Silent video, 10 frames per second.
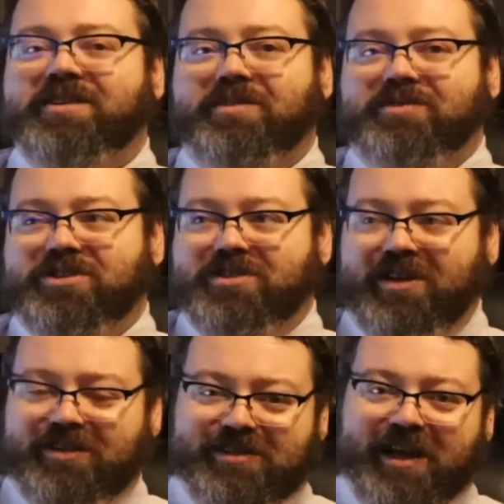So it's just
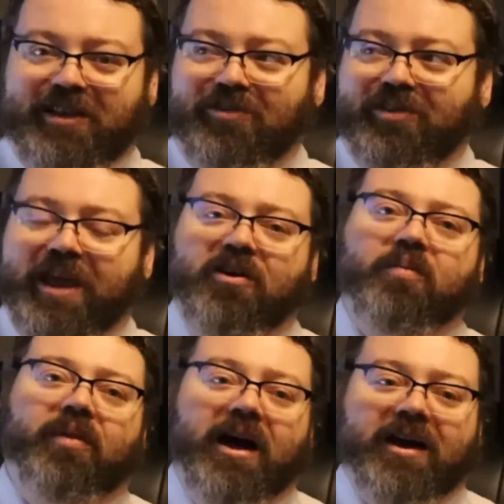a tiny little
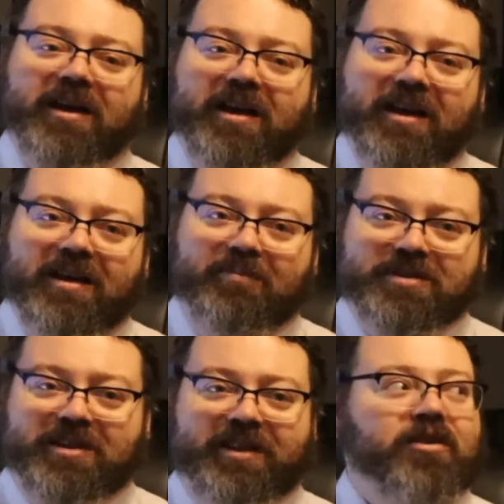Lego block, but
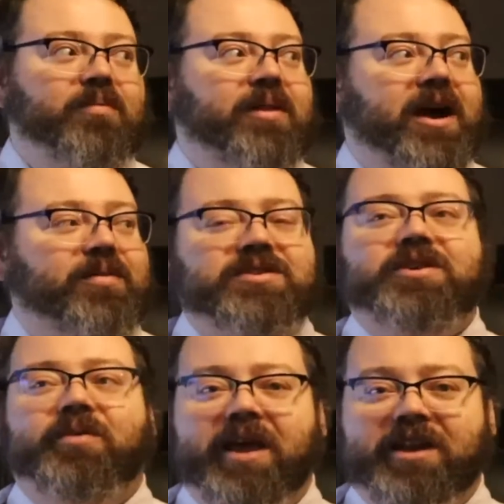it's a Lego block with its
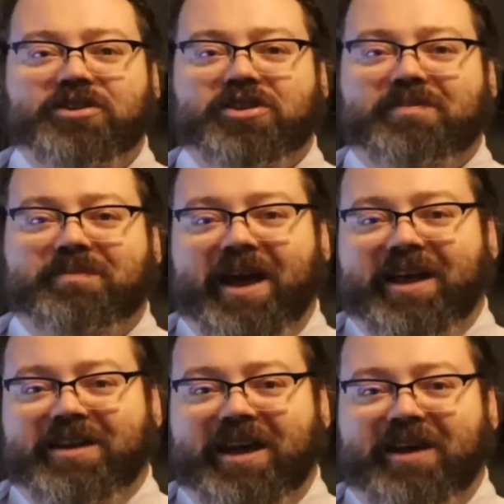own engine
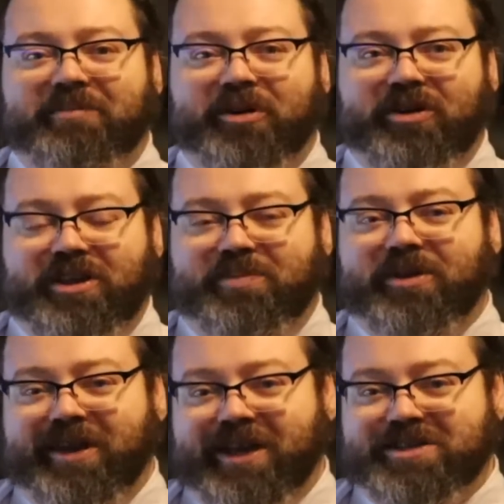and ability to
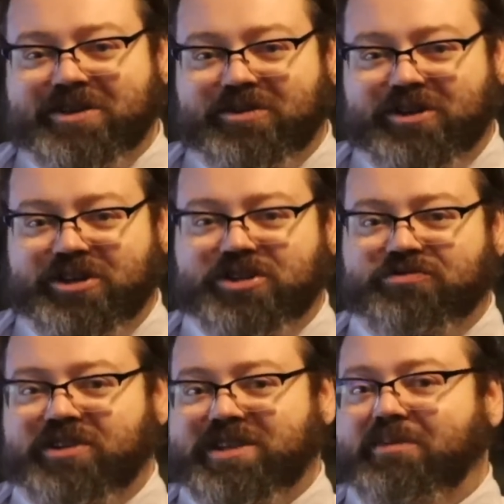communicate, so it could just
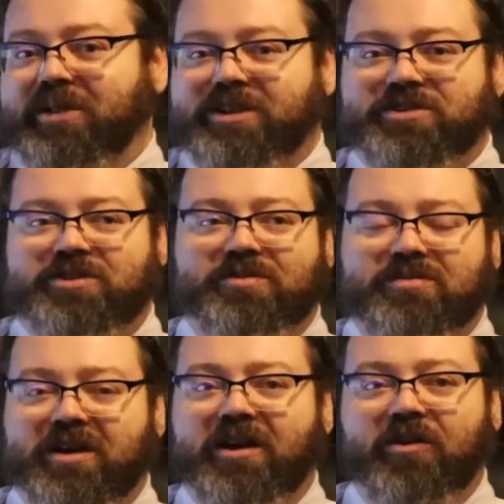assemble
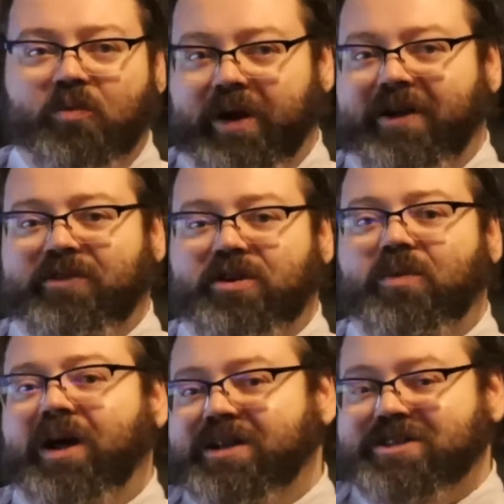into whatever you
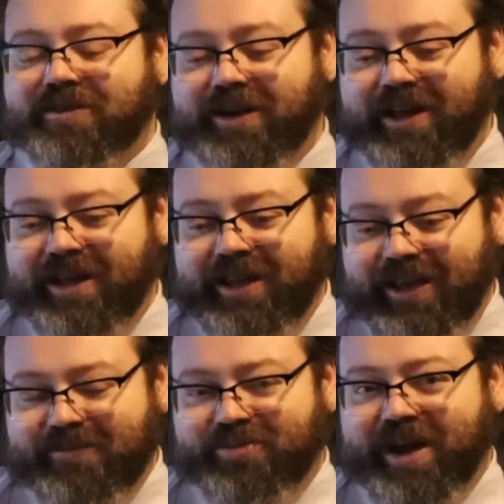want it to.
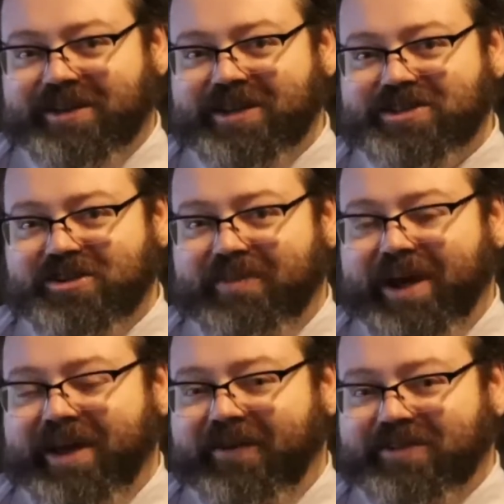In practice, you
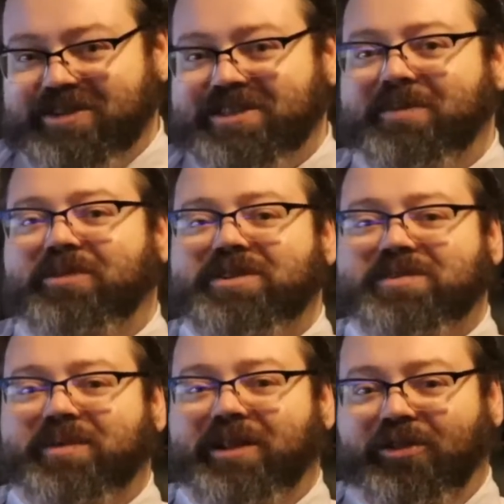might have it assemble into
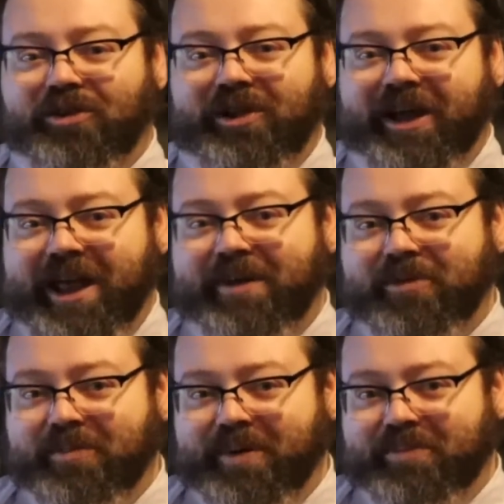something that looked like an
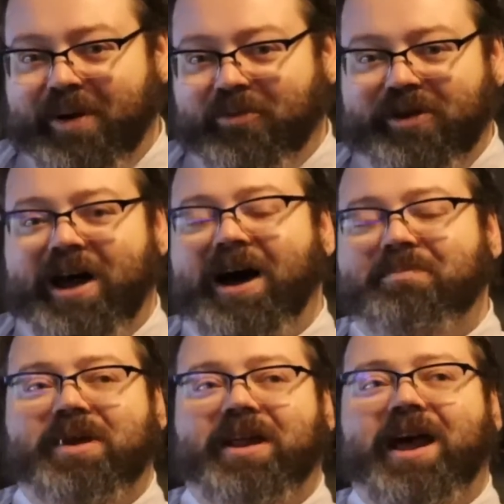apple, but probably would
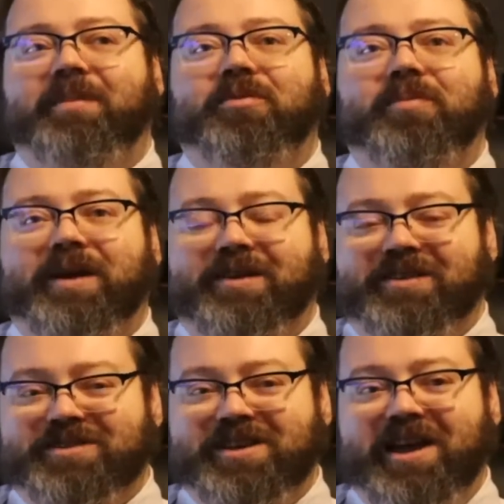not be an apple,
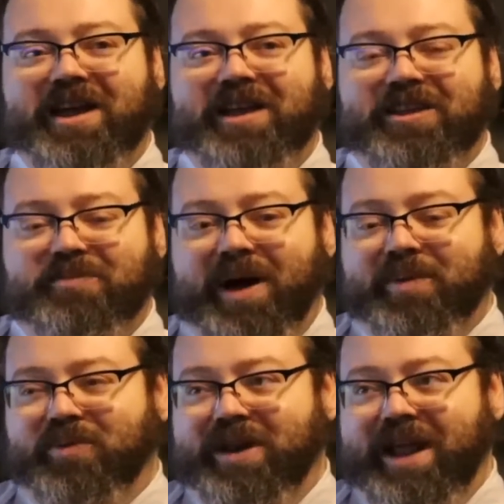because you
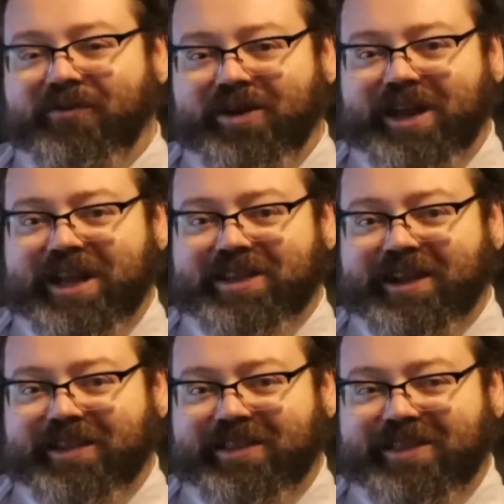probably would never get
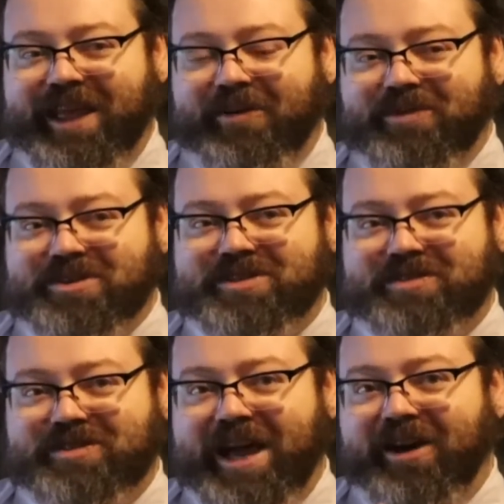anything that
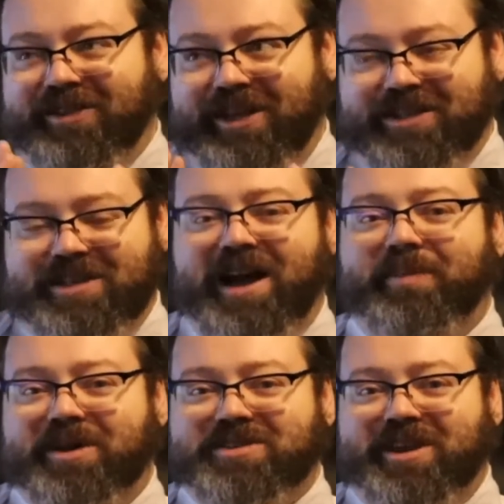was down at the
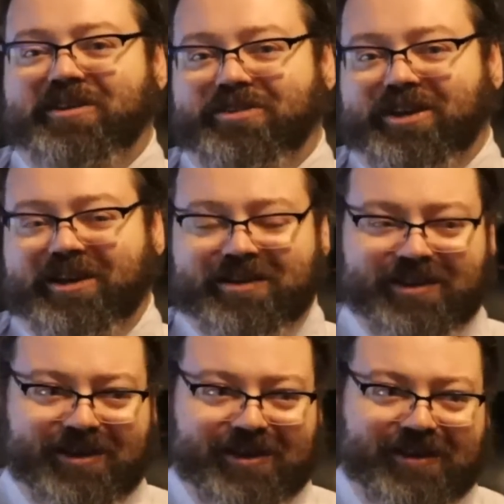atomic scale. Think
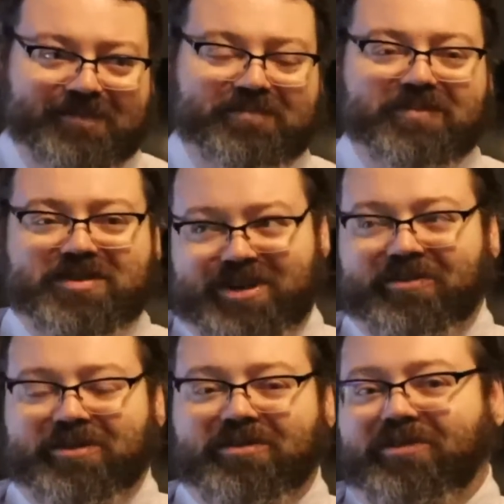
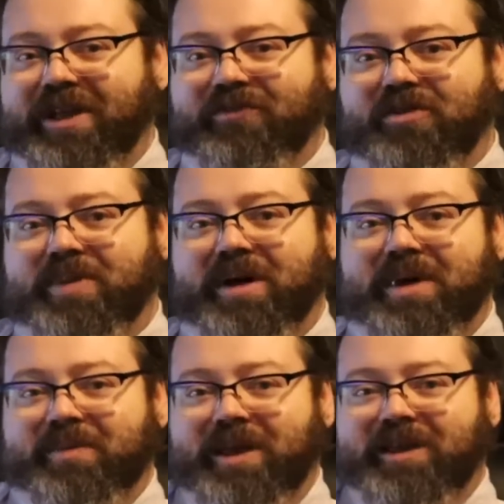cellular level, but
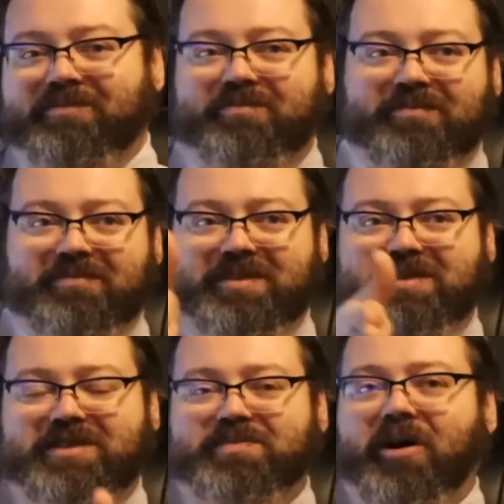maybe
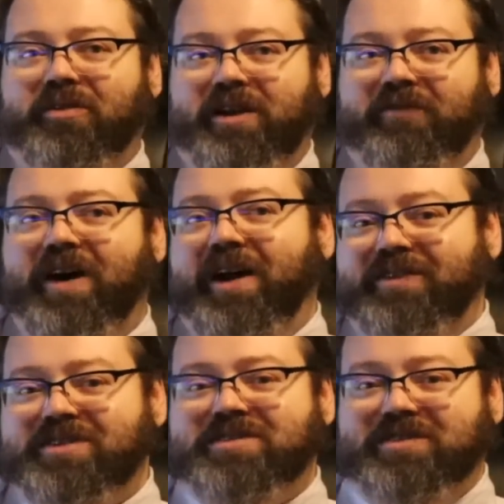smaller than a
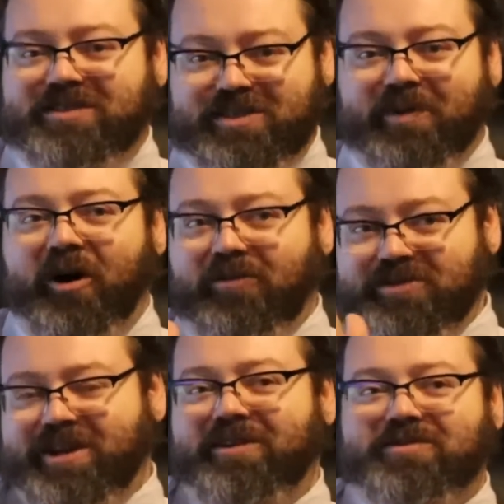virus. Small
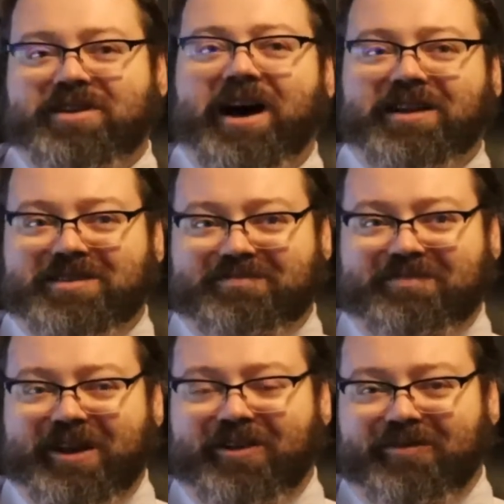cells, not,
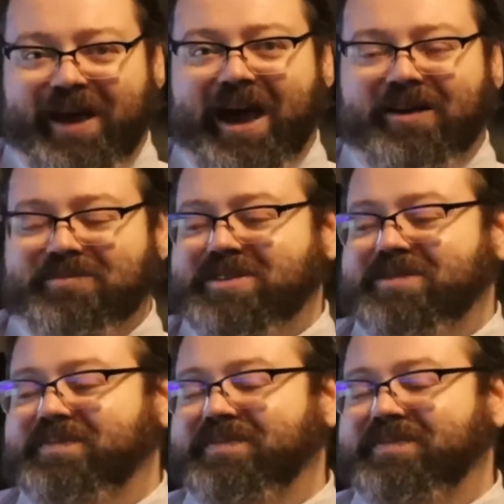atoms.